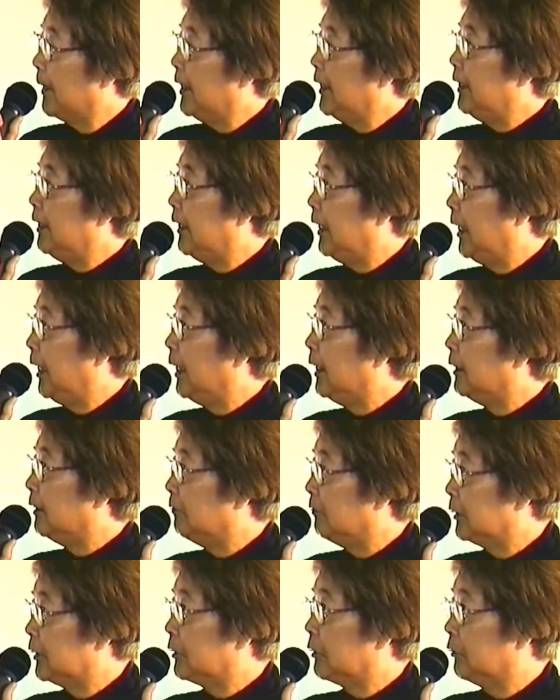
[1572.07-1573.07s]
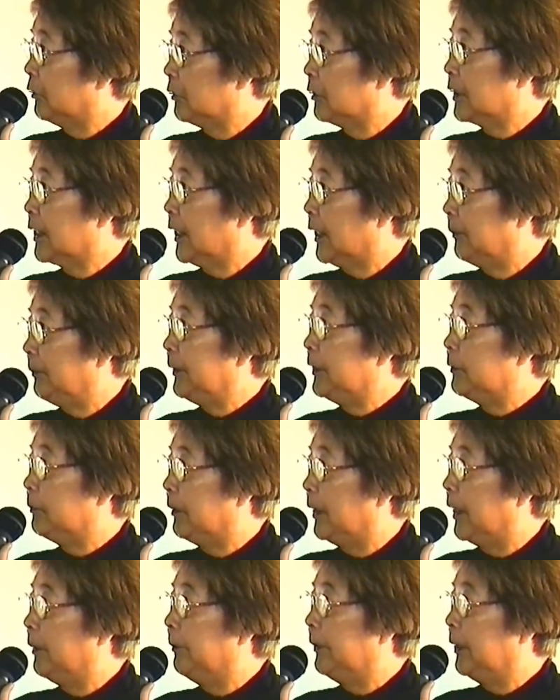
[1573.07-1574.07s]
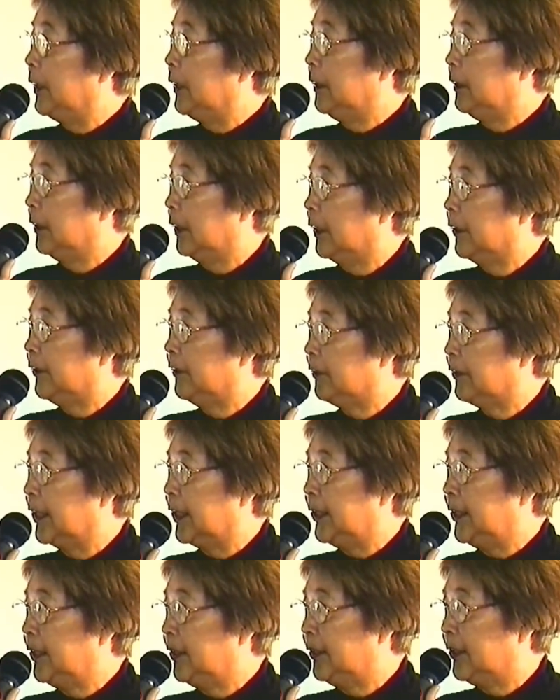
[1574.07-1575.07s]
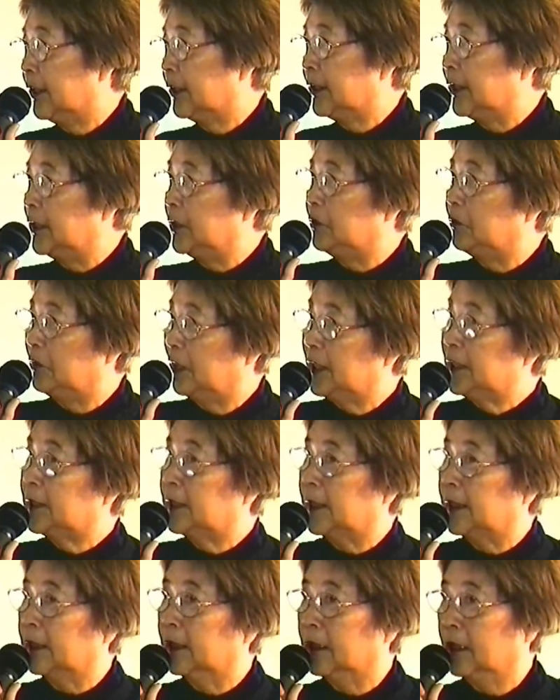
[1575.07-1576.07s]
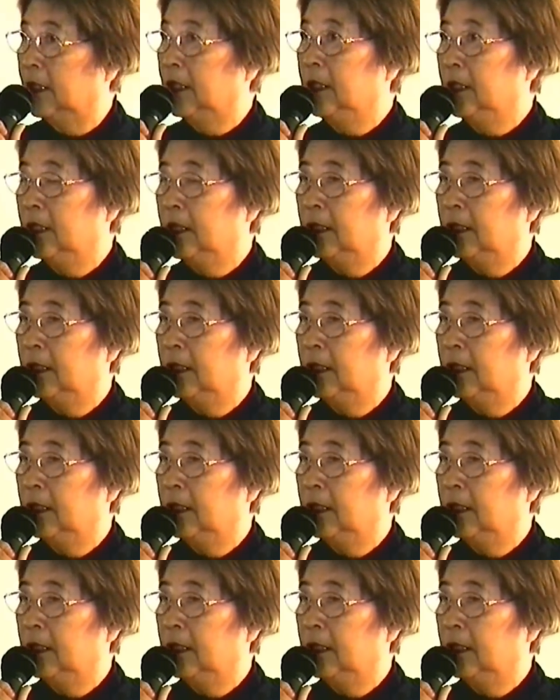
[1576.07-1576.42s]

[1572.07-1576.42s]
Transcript: In the end, it was called carpet bombing. I think they did that in Dresden